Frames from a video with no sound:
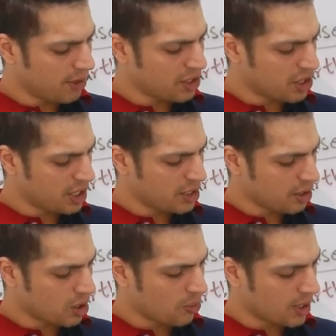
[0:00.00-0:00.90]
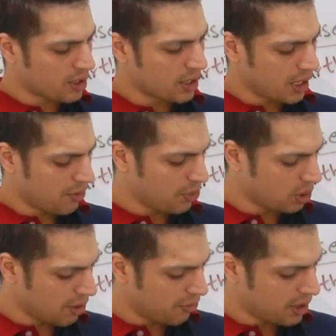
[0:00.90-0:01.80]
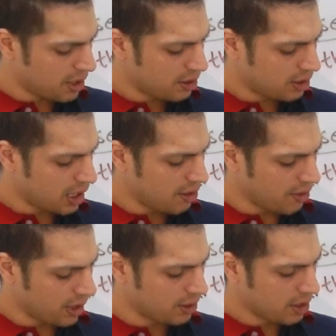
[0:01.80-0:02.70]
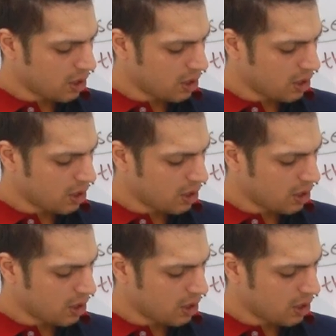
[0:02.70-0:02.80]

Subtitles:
will change in Kuwait City for the first 3 weeks